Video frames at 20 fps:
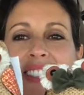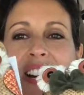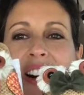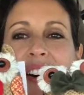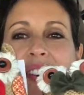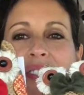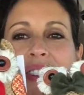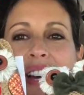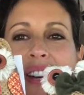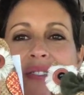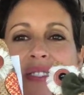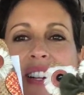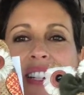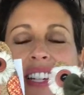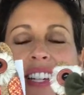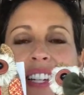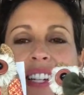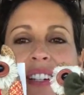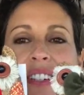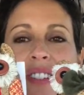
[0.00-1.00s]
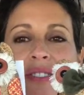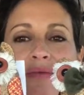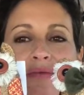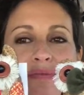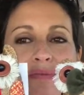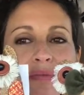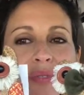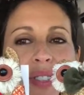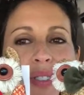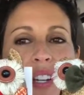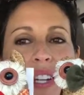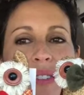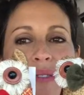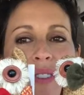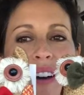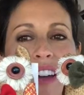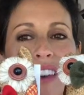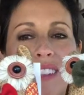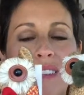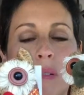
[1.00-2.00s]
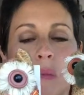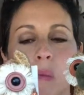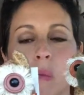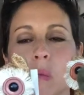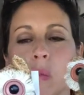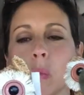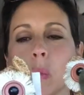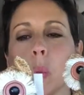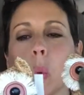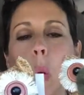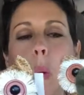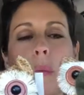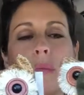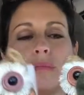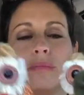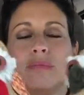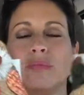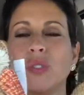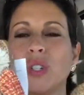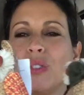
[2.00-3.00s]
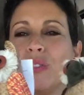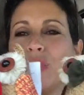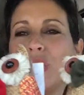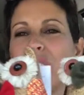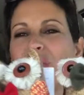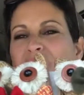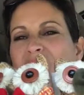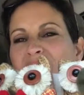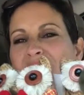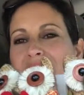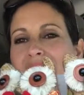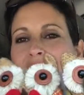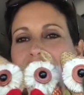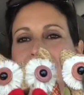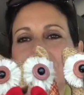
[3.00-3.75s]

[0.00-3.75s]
a red one and a green one, $2.50.